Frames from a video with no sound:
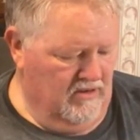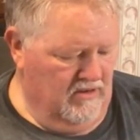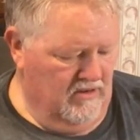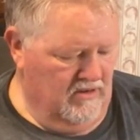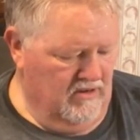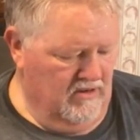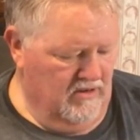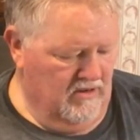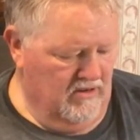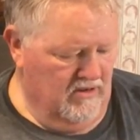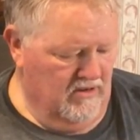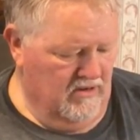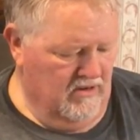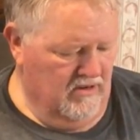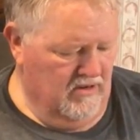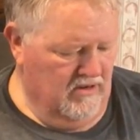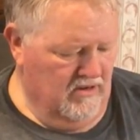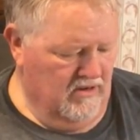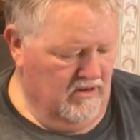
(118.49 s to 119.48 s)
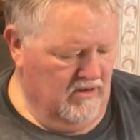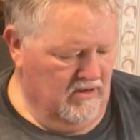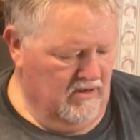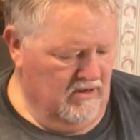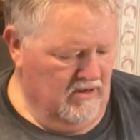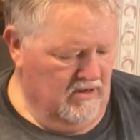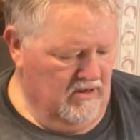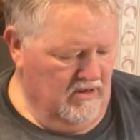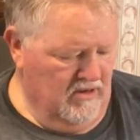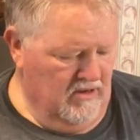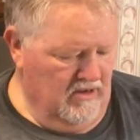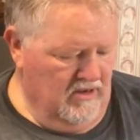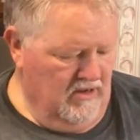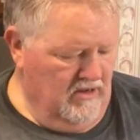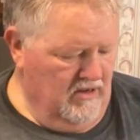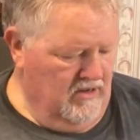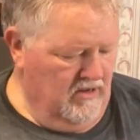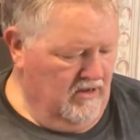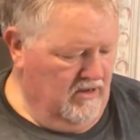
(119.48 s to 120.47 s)

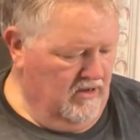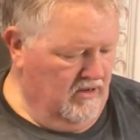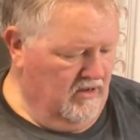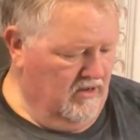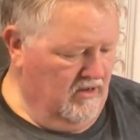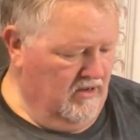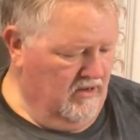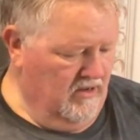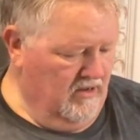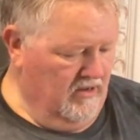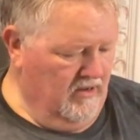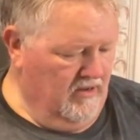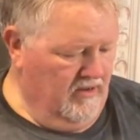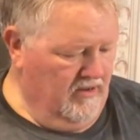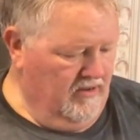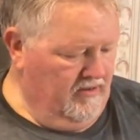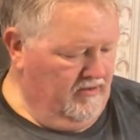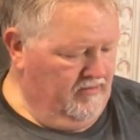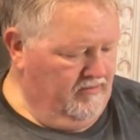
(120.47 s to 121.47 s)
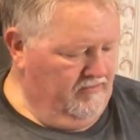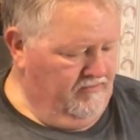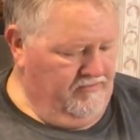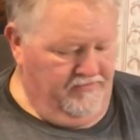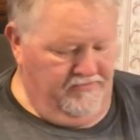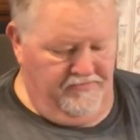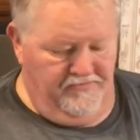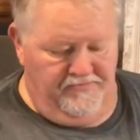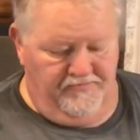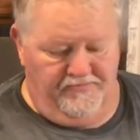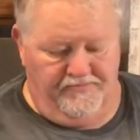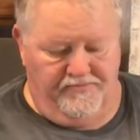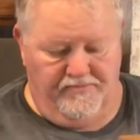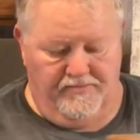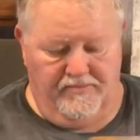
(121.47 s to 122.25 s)
Nothing is said.